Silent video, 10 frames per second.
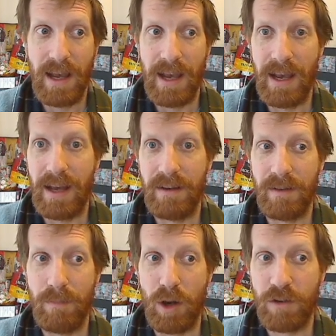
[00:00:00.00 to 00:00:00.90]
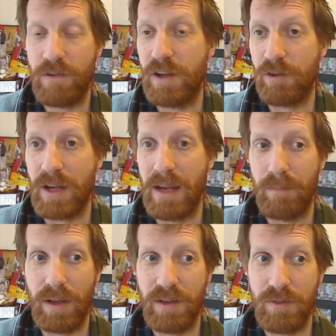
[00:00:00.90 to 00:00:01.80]
and modifying your
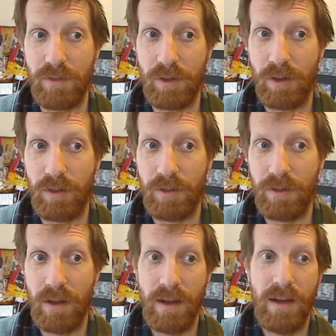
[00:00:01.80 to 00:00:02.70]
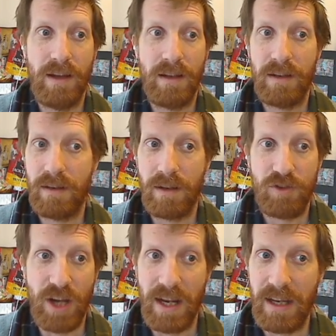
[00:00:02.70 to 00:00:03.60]
gameplay to include
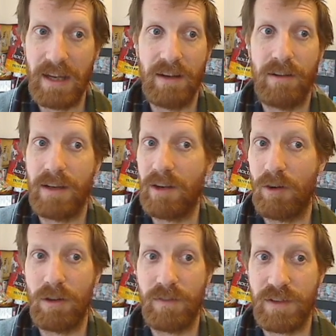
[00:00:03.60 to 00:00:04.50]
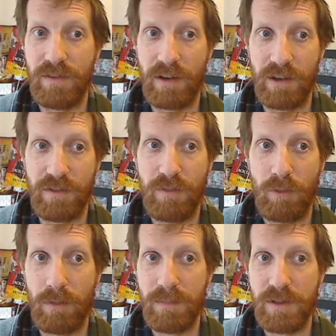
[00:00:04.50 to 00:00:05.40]
chain heal in all of its various
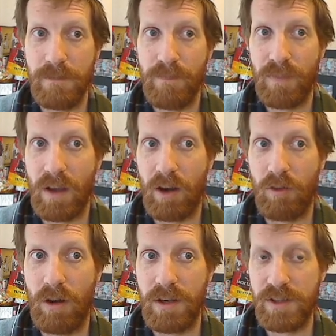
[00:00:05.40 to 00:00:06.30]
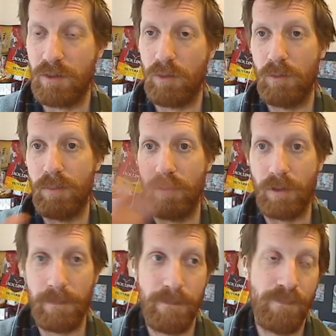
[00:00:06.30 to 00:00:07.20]
forms across the whole
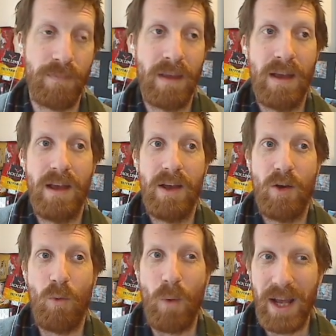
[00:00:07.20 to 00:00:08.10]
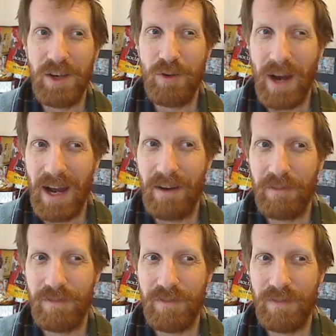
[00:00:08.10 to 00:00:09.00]
board when you
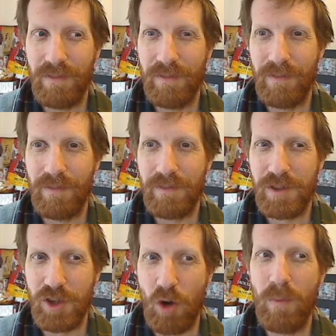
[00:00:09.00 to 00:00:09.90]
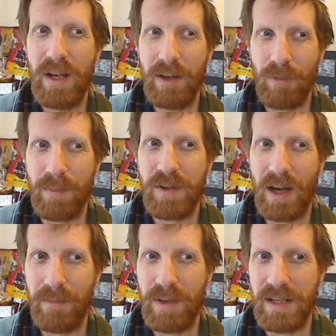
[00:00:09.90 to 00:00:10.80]
have so many
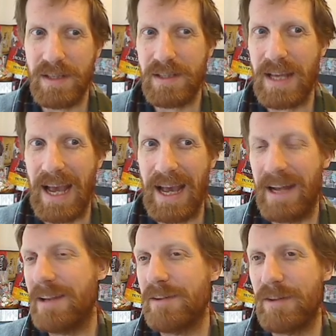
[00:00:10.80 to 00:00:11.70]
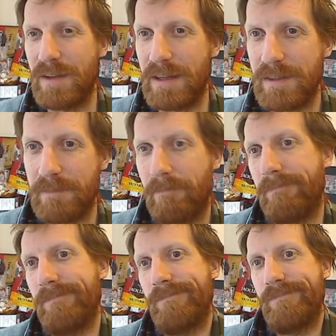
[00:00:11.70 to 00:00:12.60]
Riptide pieces to add into this.
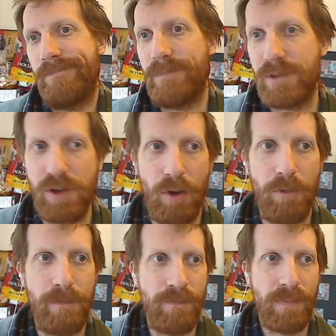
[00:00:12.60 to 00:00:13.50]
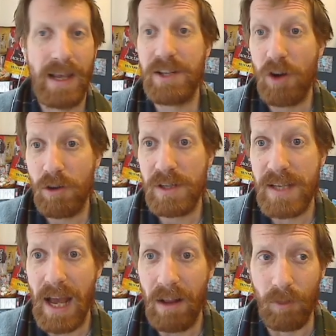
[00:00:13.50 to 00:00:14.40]
So it's hard to
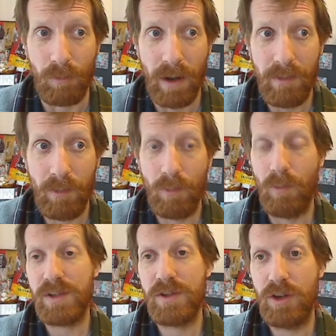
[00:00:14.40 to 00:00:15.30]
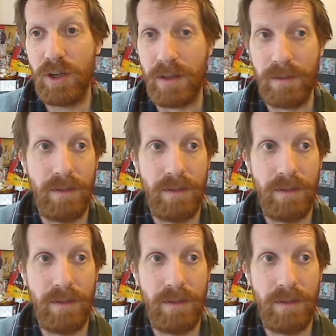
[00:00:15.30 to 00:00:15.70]
tell, right? What's good?